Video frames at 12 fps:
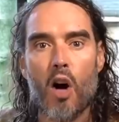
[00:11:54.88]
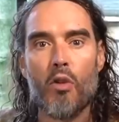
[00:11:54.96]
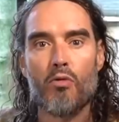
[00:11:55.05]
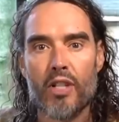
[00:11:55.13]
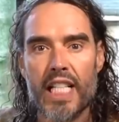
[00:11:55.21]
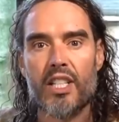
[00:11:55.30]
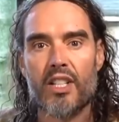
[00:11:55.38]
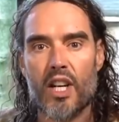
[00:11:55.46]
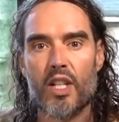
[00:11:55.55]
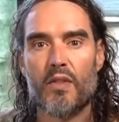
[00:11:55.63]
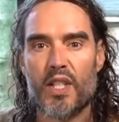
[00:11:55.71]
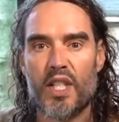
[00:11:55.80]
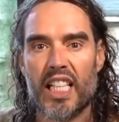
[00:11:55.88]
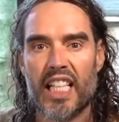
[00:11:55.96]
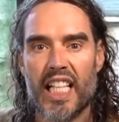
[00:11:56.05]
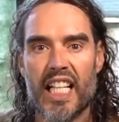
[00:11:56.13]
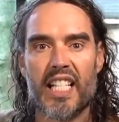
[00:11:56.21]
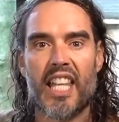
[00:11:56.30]
research
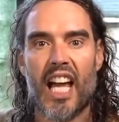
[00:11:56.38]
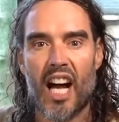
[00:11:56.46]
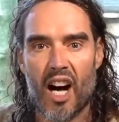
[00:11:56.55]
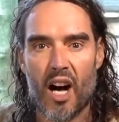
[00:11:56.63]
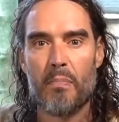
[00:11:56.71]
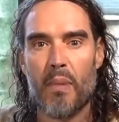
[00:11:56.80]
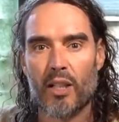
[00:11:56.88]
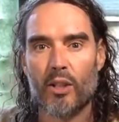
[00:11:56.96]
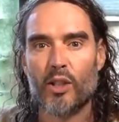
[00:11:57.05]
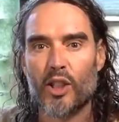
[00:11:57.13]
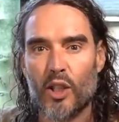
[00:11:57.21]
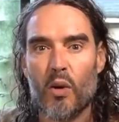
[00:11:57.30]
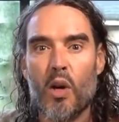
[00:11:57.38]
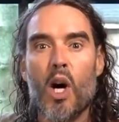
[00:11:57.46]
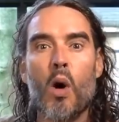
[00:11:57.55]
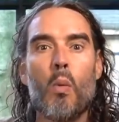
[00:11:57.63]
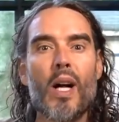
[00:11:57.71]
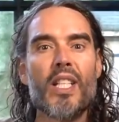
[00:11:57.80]
facilities that are biological.
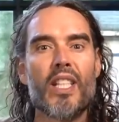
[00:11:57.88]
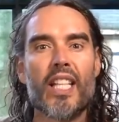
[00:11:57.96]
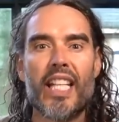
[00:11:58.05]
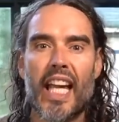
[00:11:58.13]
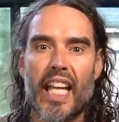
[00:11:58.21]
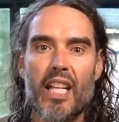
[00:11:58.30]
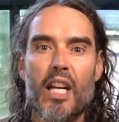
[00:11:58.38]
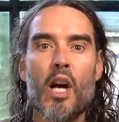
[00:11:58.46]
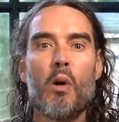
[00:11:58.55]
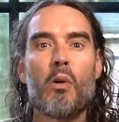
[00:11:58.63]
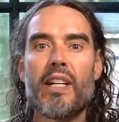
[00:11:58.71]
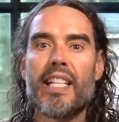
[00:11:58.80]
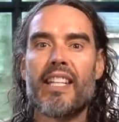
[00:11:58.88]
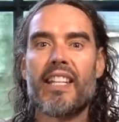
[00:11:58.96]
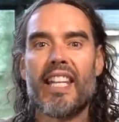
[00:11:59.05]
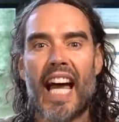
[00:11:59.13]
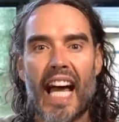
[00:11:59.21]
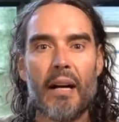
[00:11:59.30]
Once again, we're into
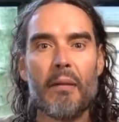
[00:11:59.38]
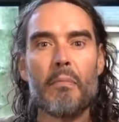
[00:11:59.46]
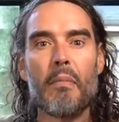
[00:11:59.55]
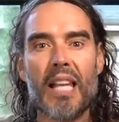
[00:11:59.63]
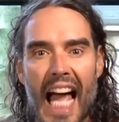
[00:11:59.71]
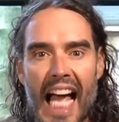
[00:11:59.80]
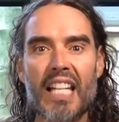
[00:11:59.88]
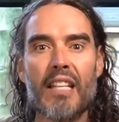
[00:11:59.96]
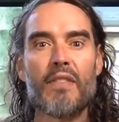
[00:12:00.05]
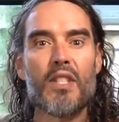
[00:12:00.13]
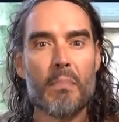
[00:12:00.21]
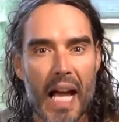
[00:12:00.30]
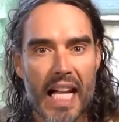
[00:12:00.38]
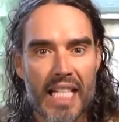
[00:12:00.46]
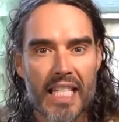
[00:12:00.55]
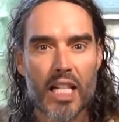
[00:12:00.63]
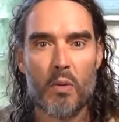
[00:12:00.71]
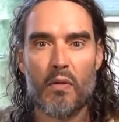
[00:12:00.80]
that land of
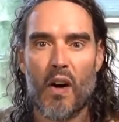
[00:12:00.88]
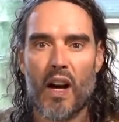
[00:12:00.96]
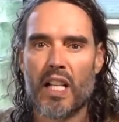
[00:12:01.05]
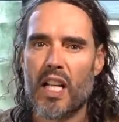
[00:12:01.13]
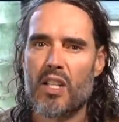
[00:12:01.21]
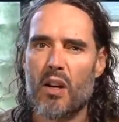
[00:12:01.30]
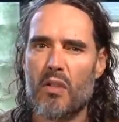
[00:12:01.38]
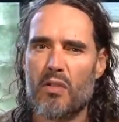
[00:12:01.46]
semantics we find ourselves